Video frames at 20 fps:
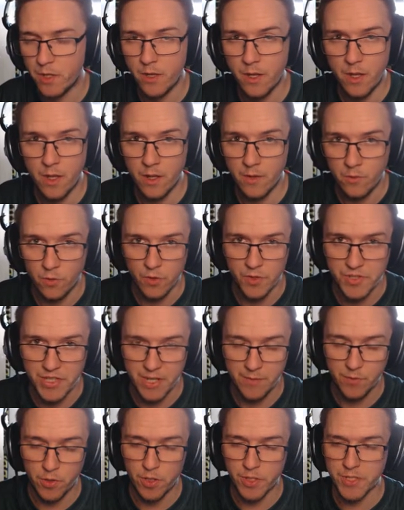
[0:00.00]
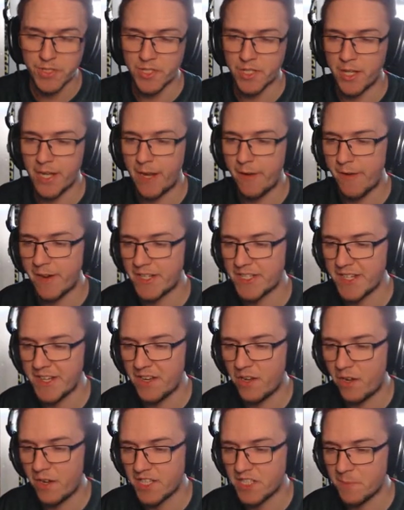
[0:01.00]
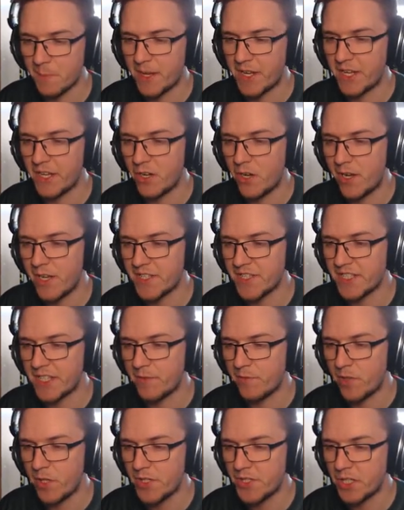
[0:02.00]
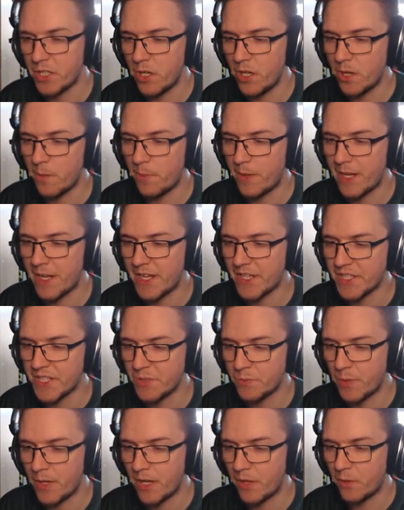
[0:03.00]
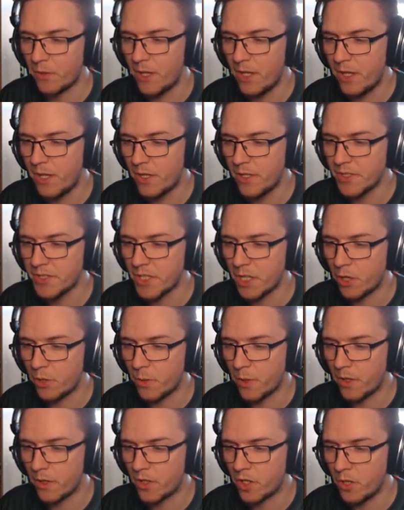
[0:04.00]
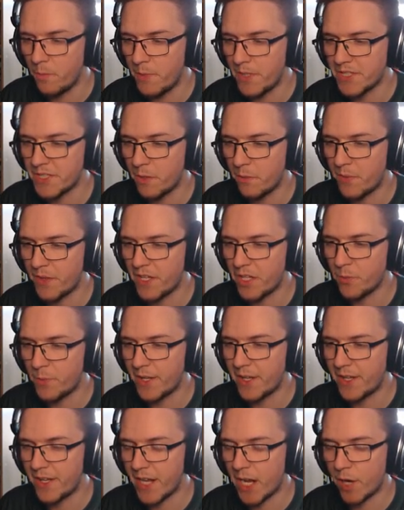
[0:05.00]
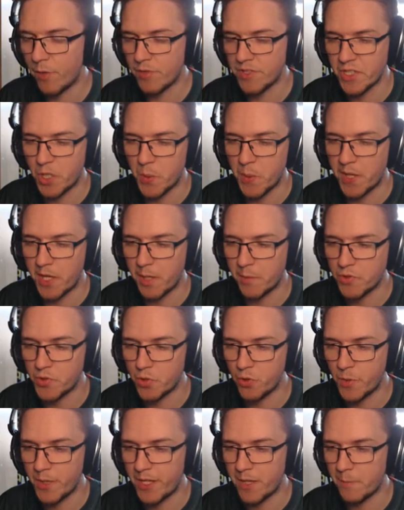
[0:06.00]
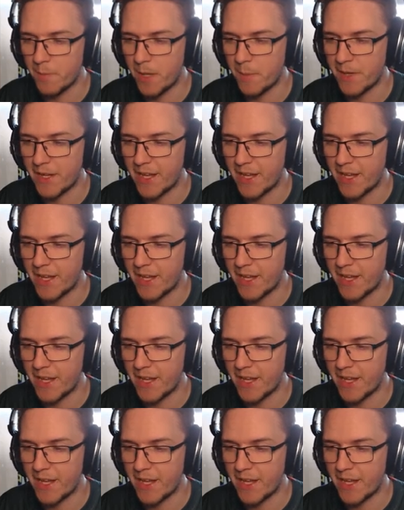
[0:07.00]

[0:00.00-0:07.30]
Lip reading: but of course they've lost Erik ten Hag to Man United. They've lost a lot of players as well. So it could be something that we can get a result in. I'm sure we can